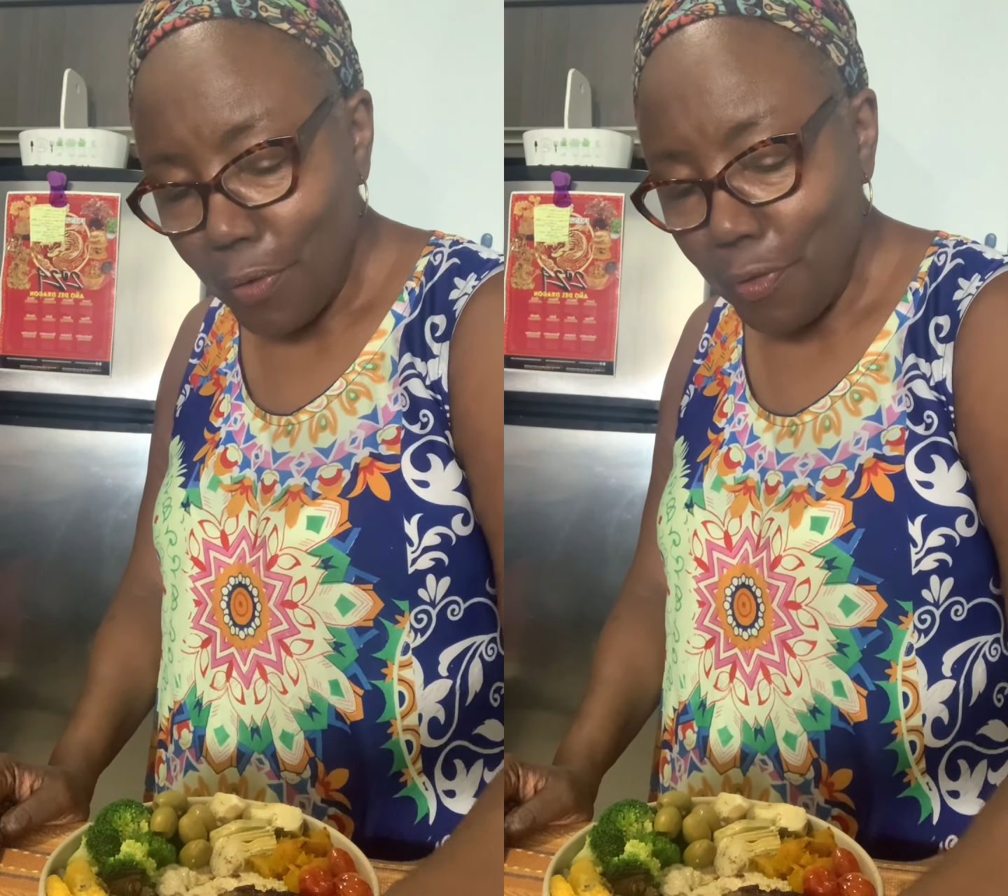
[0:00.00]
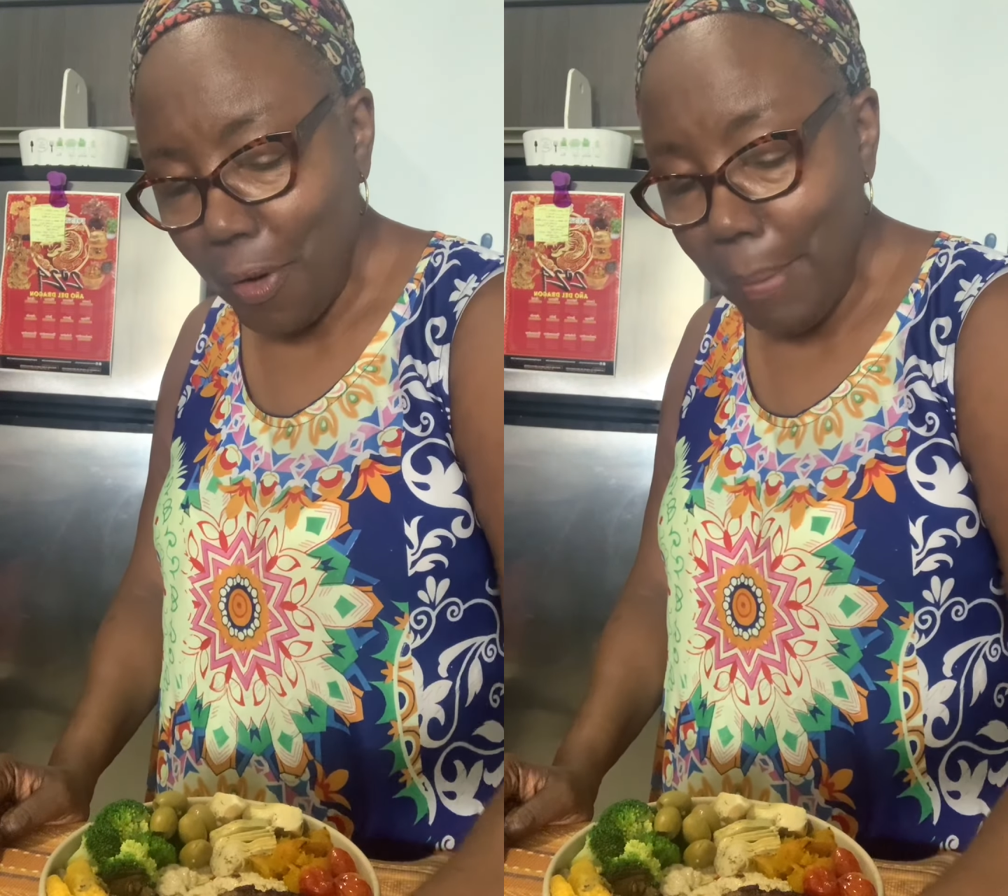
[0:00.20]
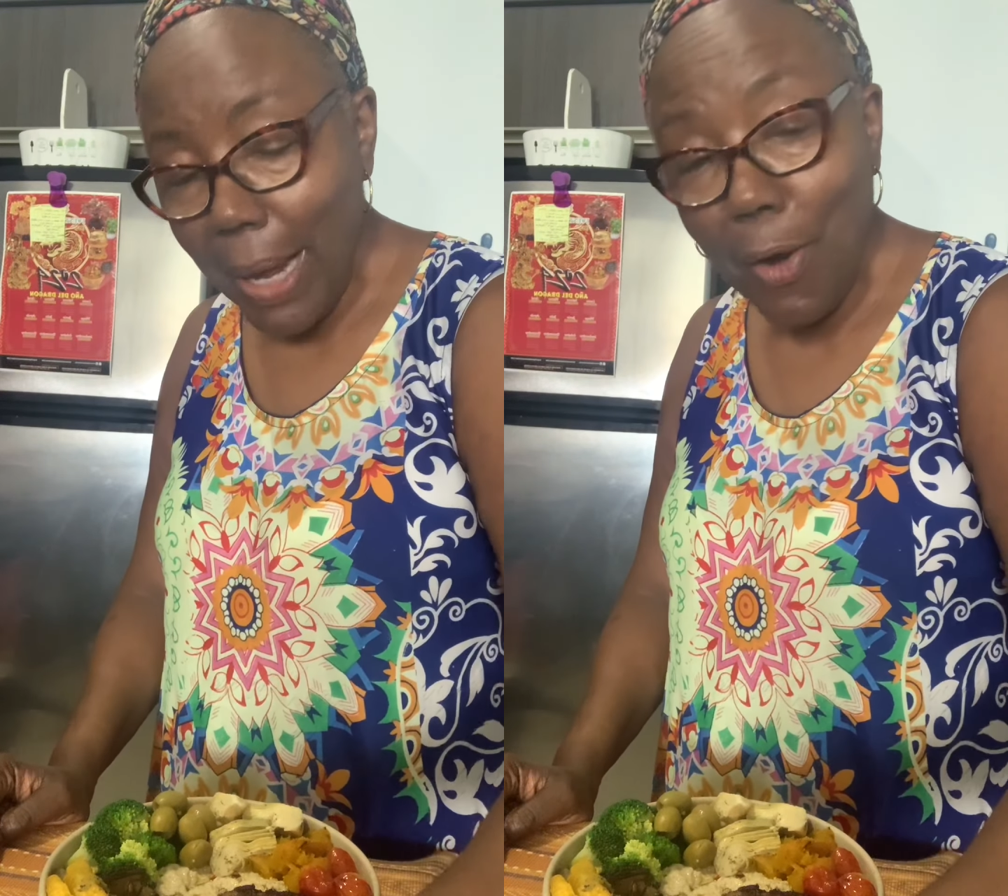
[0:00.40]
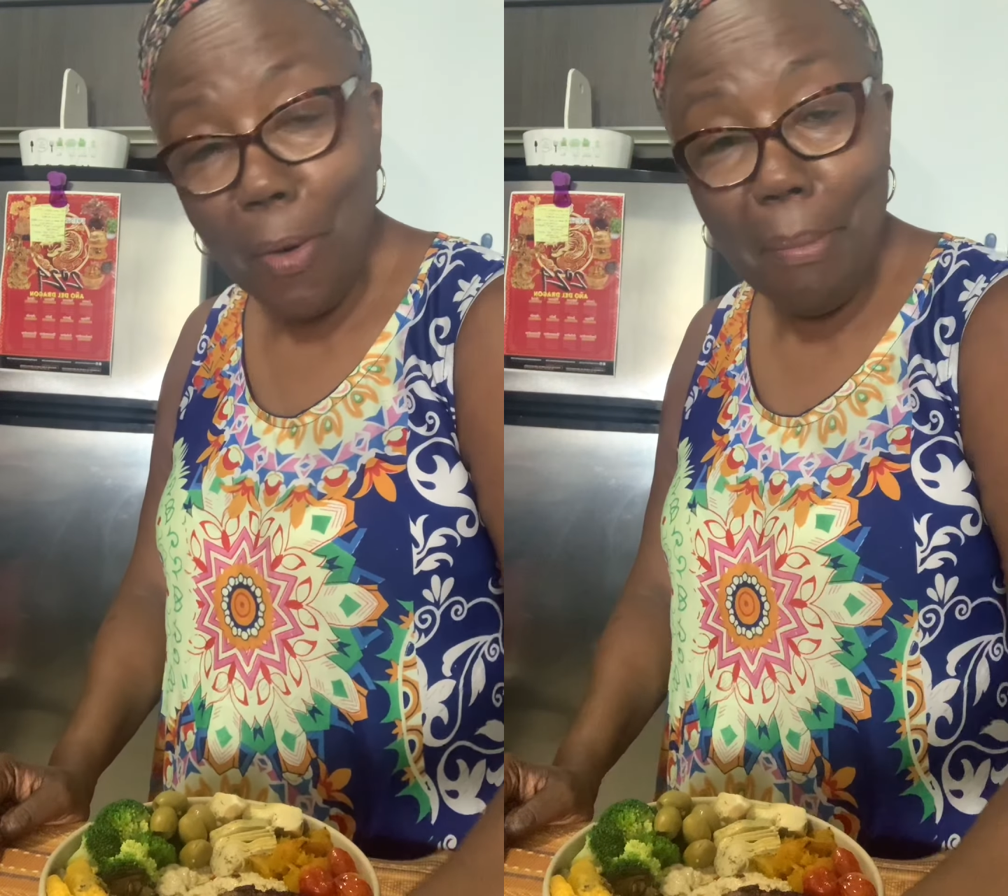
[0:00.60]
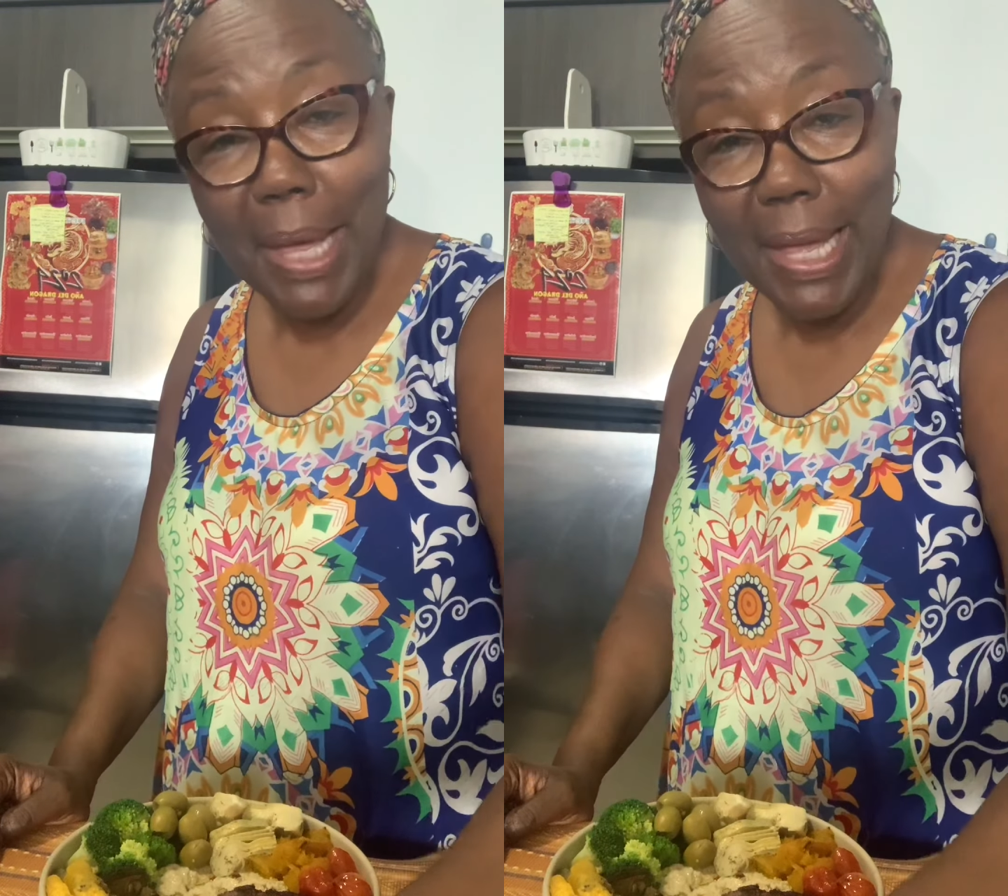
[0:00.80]
from my
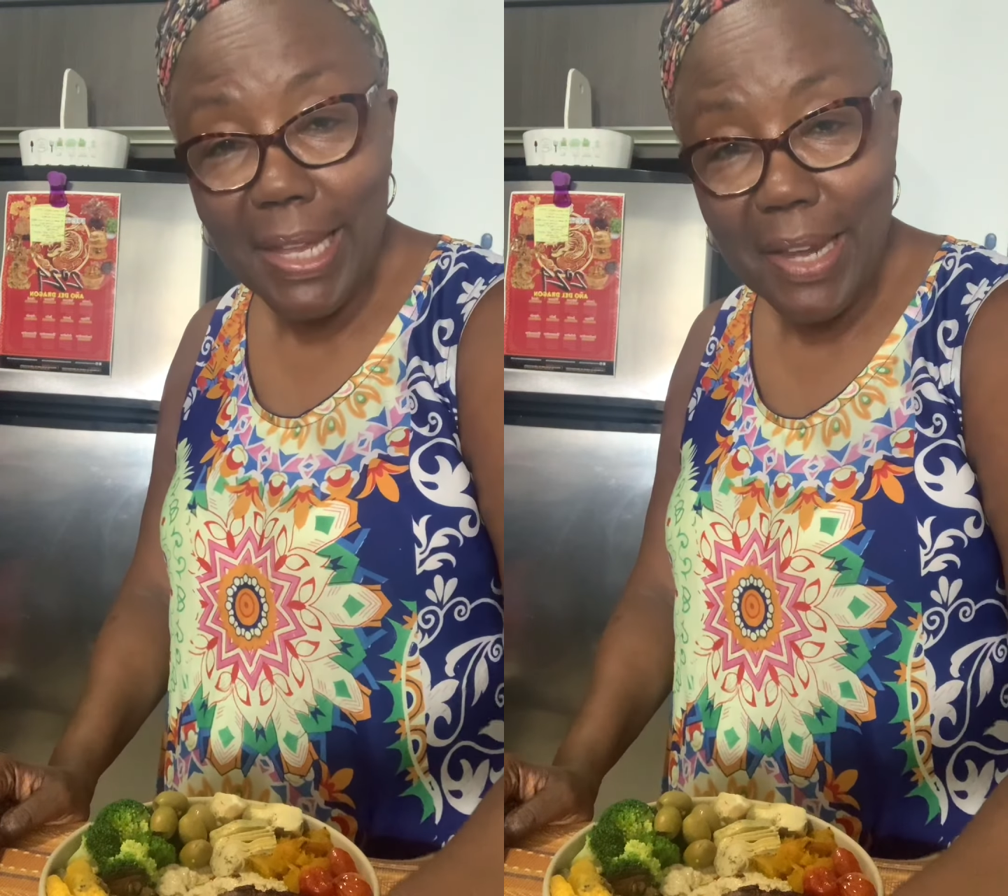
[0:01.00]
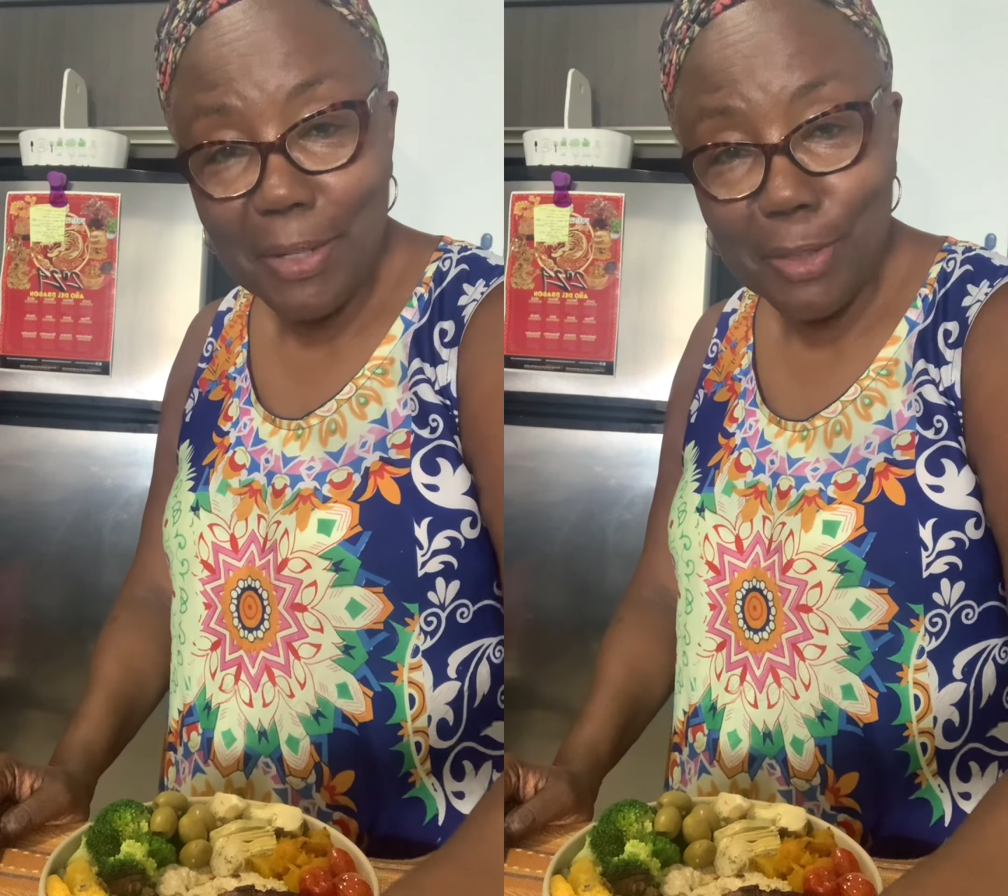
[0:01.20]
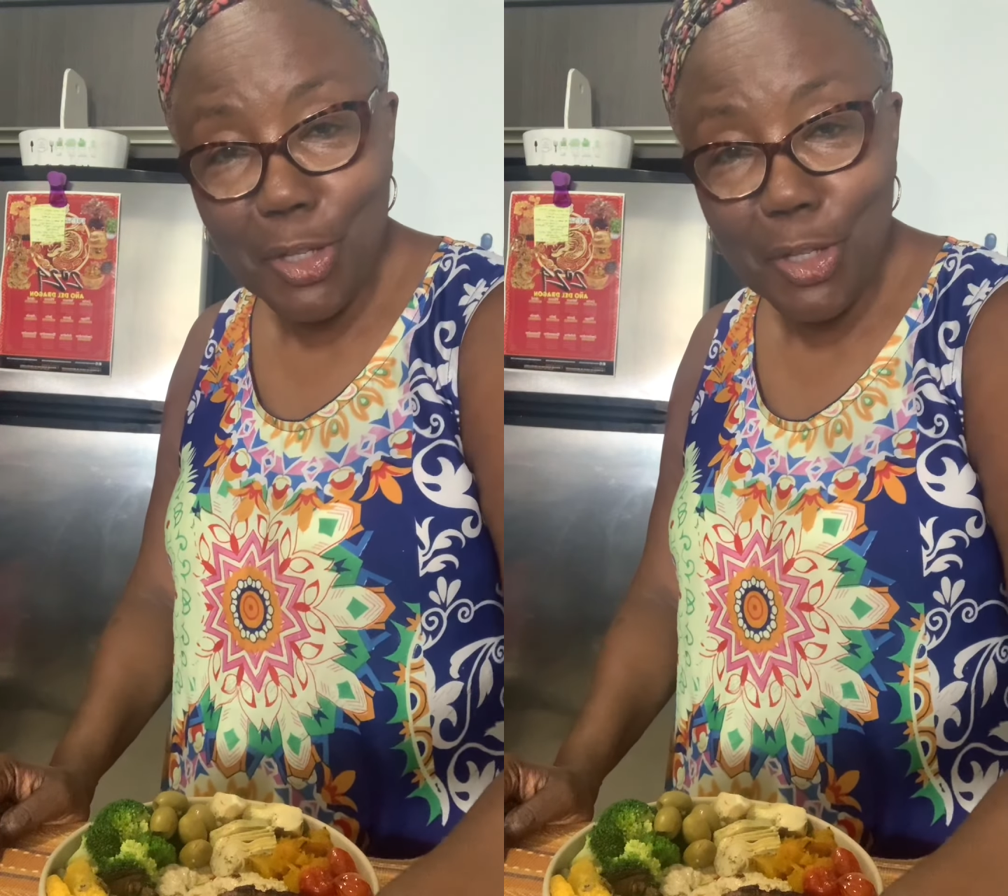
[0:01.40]
homemade